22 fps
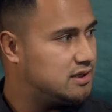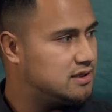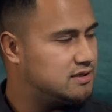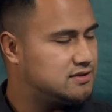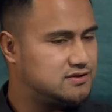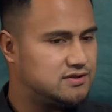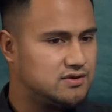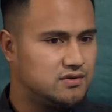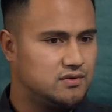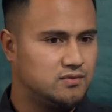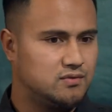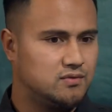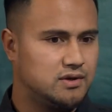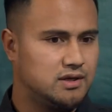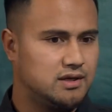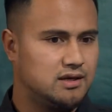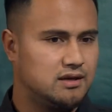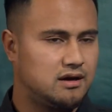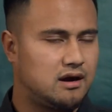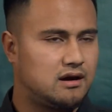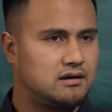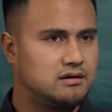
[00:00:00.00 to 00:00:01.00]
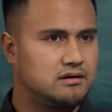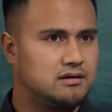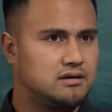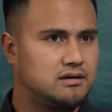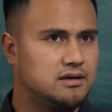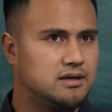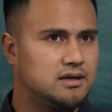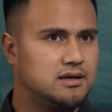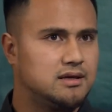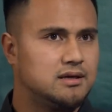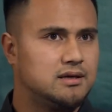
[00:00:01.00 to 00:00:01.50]
And so when our
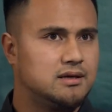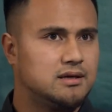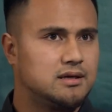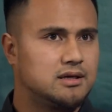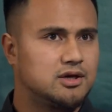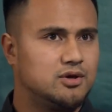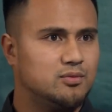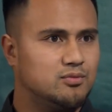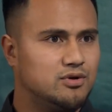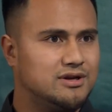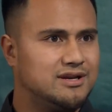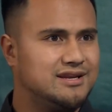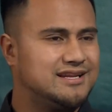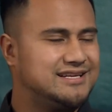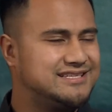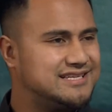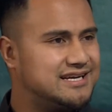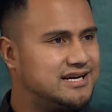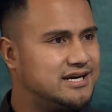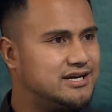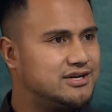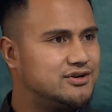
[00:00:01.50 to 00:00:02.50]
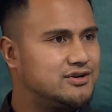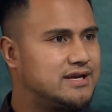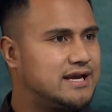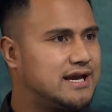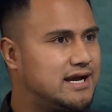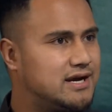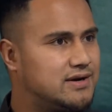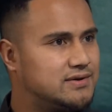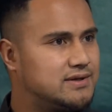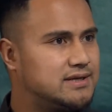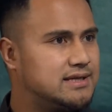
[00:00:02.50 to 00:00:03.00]
community is
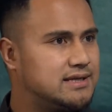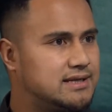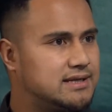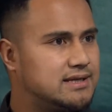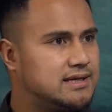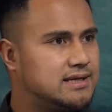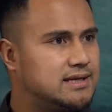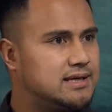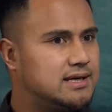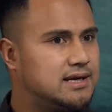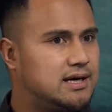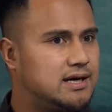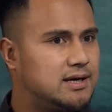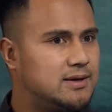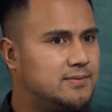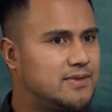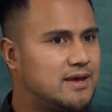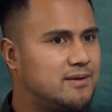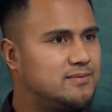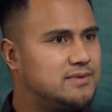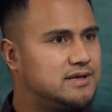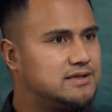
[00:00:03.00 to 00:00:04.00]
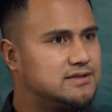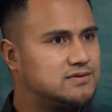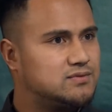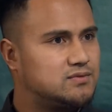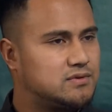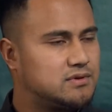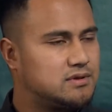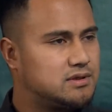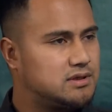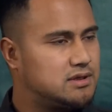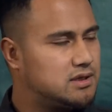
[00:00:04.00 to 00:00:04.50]
undercounted, that means
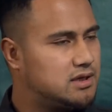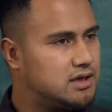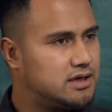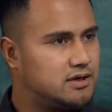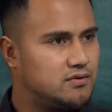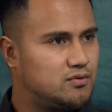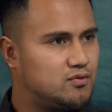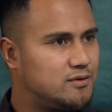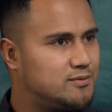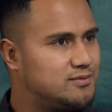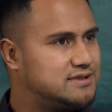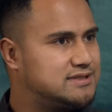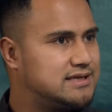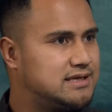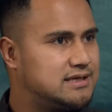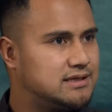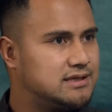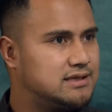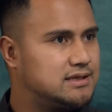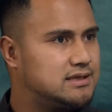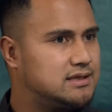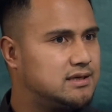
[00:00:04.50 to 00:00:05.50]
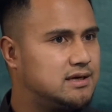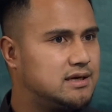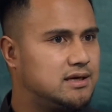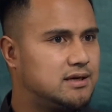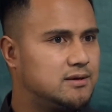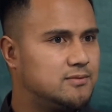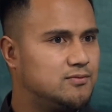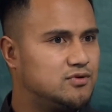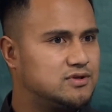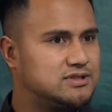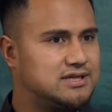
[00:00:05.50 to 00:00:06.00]
we're underrepresented.
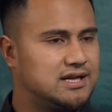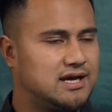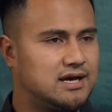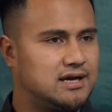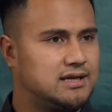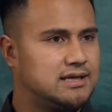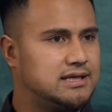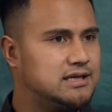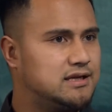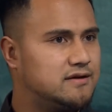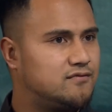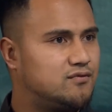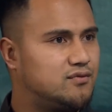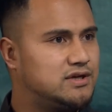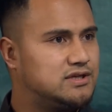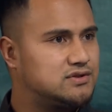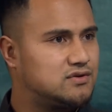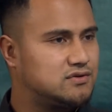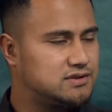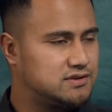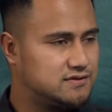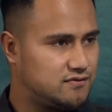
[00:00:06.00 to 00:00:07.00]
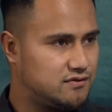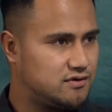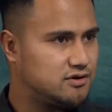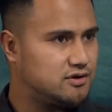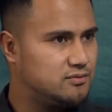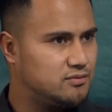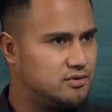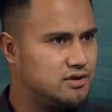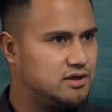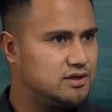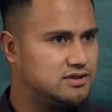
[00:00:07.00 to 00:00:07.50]
There's not enough resources for our
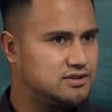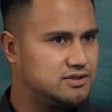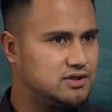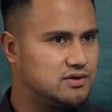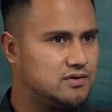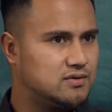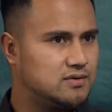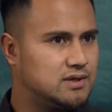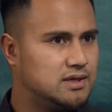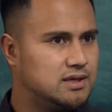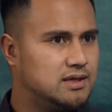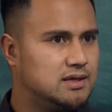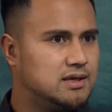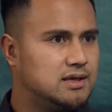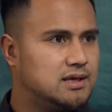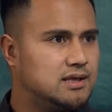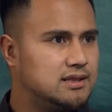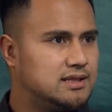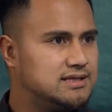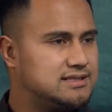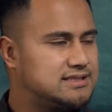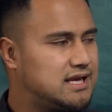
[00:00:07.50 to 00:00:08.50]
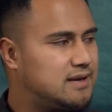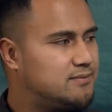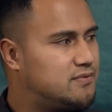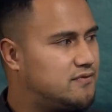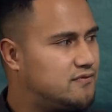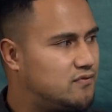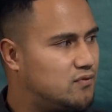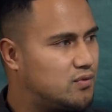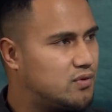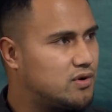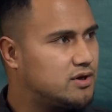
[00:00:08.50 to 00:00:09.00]
community. So this type
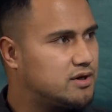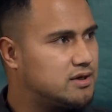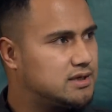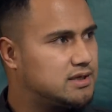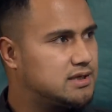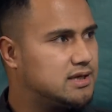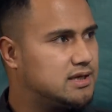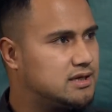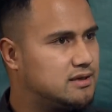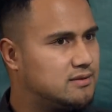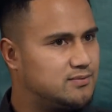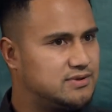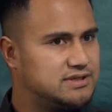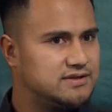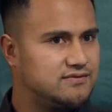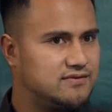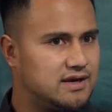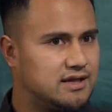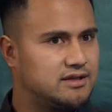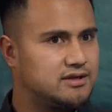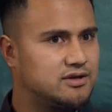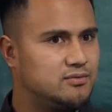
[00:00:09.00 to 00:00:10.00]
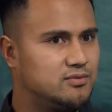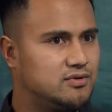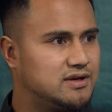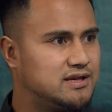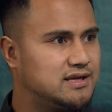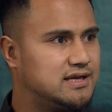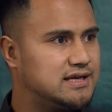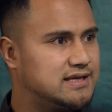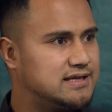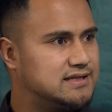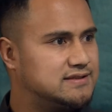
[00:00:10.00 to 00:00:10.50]
of work in the Pacific Island
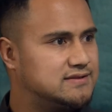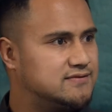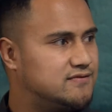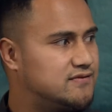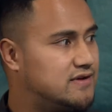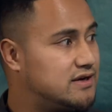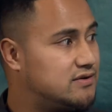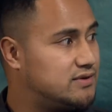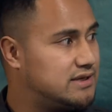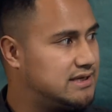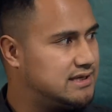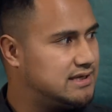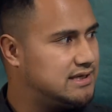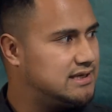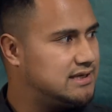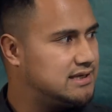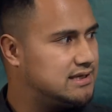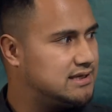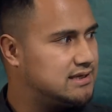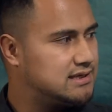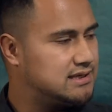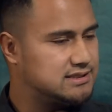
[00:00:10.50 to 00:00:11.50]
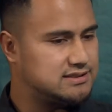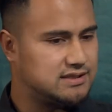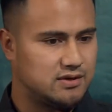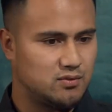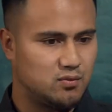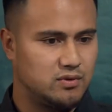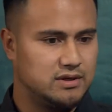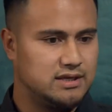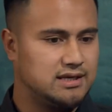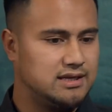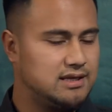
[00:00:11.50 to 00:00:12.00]
community is very needed. It's like
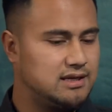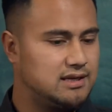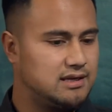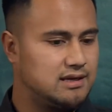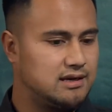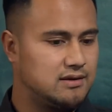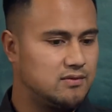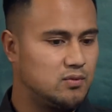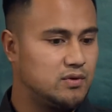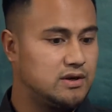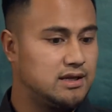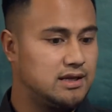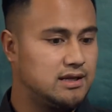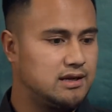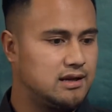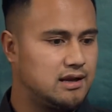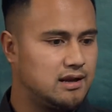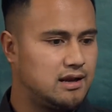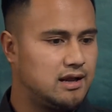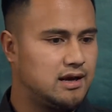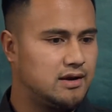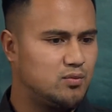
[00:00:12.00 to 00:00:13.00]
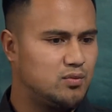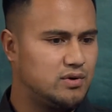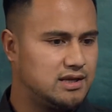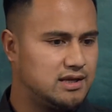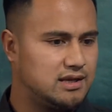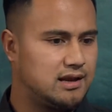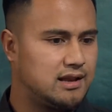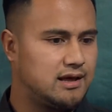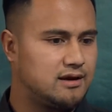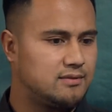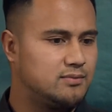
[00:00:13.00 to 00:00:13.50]
we need a lot, and we need
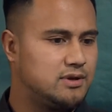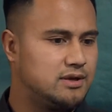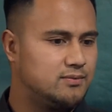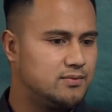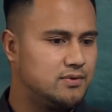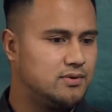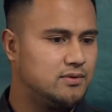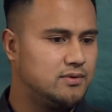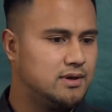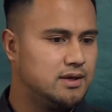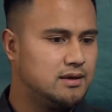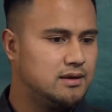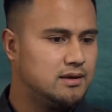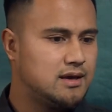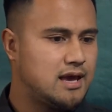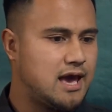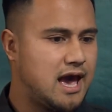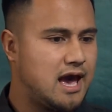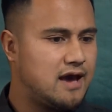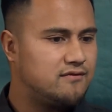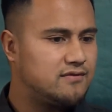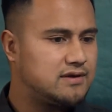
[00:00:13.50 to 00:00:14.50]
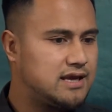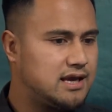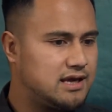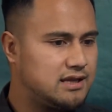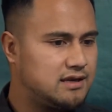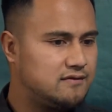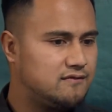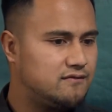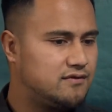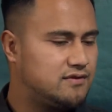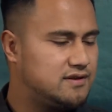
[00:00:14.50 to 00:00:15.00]
a lot of people
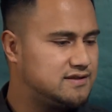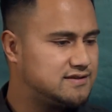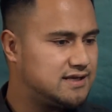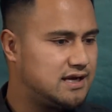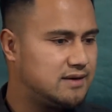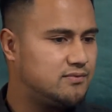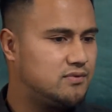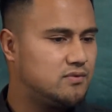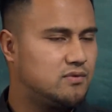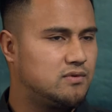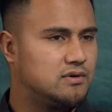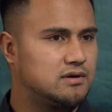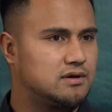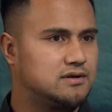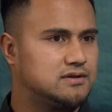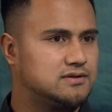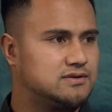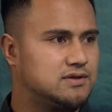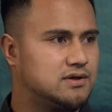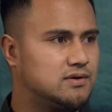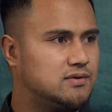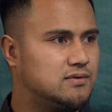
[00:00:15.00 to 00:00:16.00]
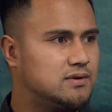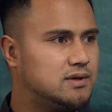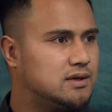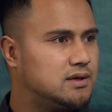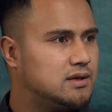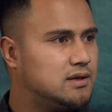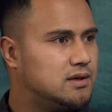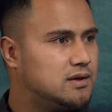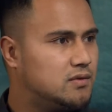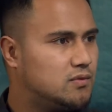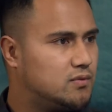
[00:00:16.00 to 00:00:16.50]
advocating for this type of work. And so
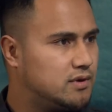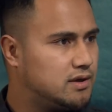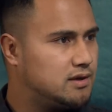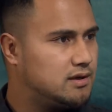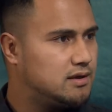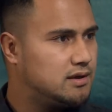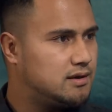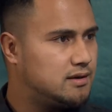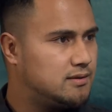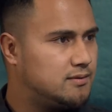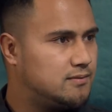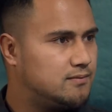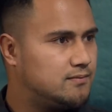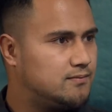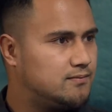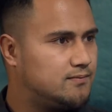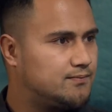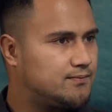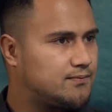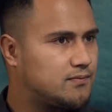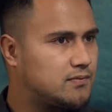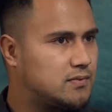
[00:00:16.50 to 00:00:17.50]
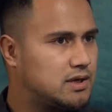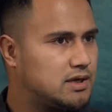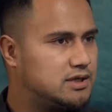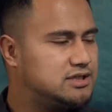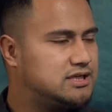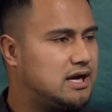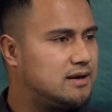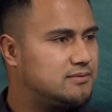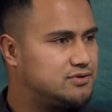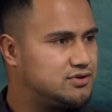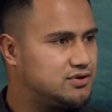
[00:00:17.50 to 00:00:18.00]
when
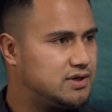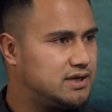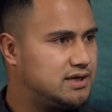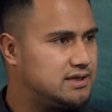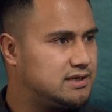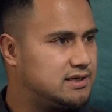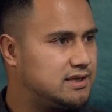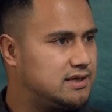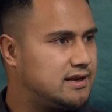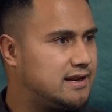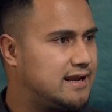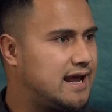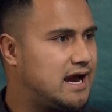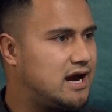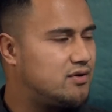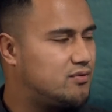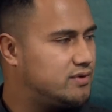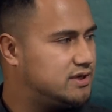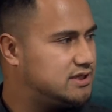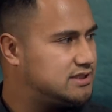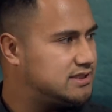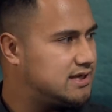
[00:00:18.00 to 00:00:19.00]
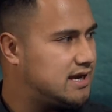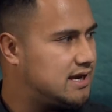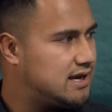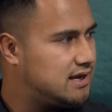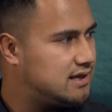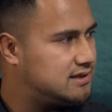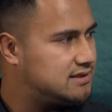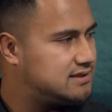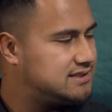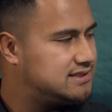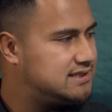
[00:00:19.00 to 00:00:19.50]
JobTrain did an outreach
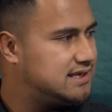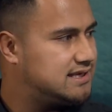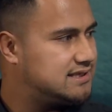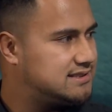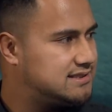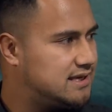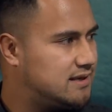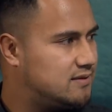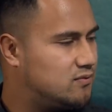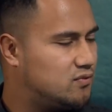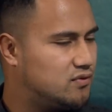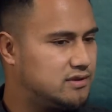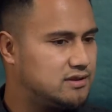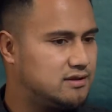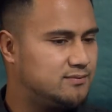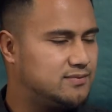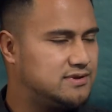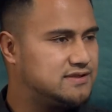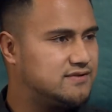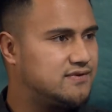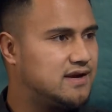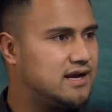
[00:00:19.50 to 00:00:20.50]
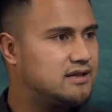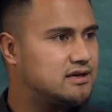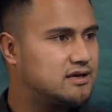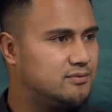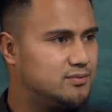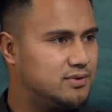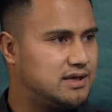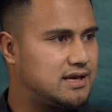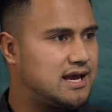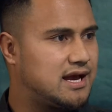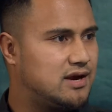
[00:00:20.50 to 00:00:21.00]
at CSM with the Pacific Island
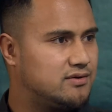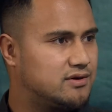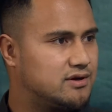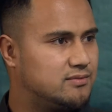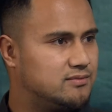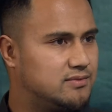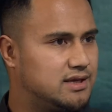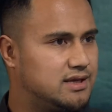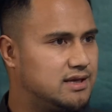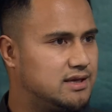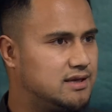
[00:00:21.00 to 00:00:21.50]
Community Count Committee.